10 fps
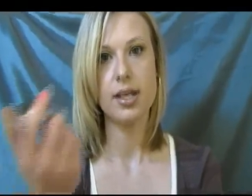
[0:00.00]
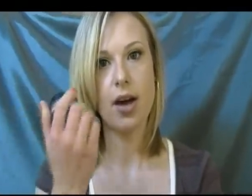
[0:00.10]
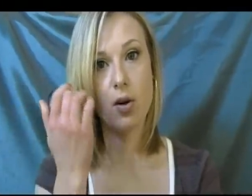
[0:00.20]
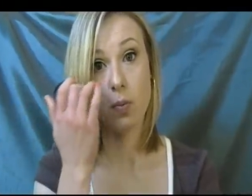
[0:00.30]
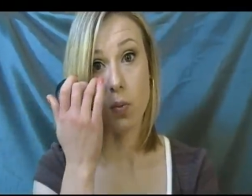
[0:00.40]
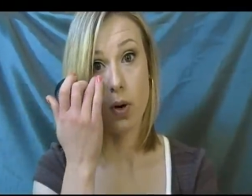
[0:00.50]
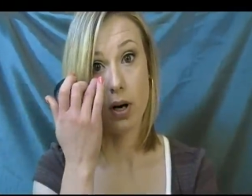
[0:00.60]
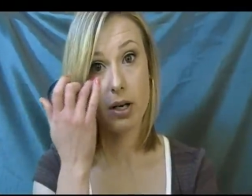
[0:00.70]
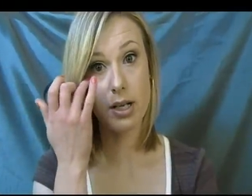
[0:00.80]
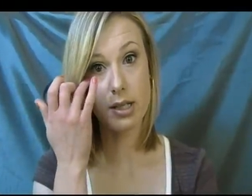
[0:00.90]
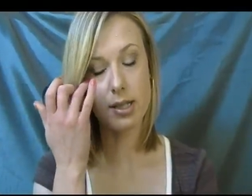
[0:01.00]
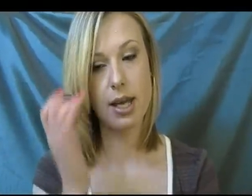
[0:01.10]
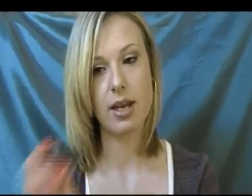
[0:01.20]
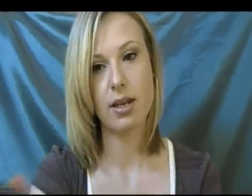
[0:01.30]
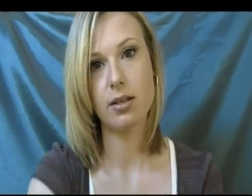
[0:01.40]
to help where it doesn't
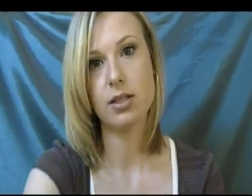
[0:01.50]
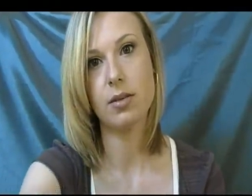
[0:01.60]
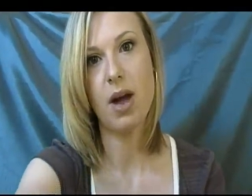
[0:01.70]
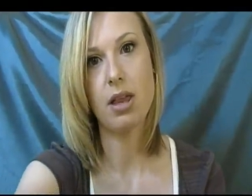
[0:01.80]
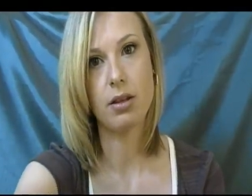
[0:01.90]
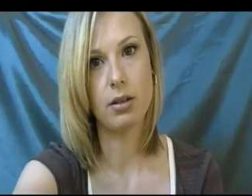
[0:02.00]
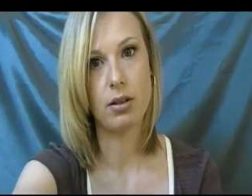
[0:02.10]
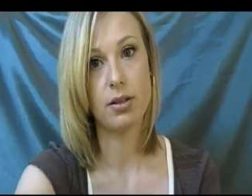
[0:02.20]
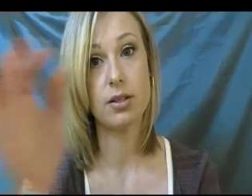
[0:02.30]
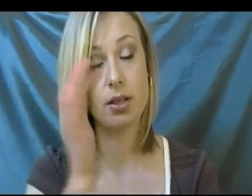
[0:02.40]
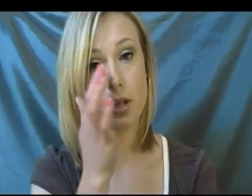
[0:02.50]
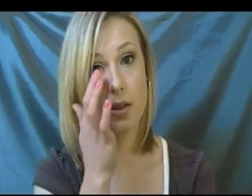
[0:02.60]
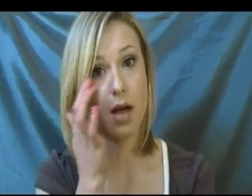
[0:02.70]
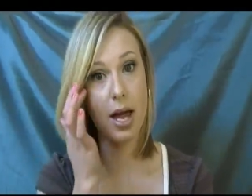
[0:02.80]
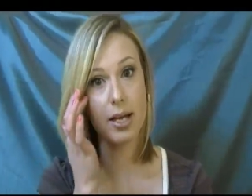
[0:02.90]
set into my little, to the
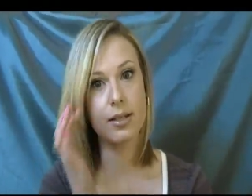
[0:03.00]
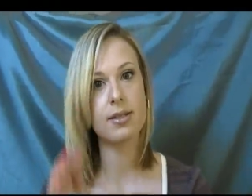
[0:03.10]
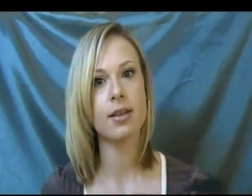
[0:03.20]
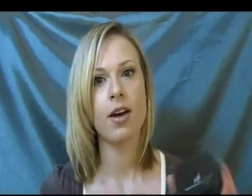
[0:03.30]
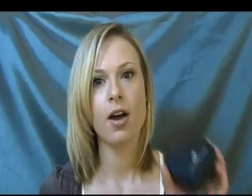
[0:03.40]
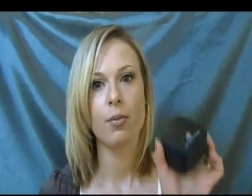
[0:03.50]
lines,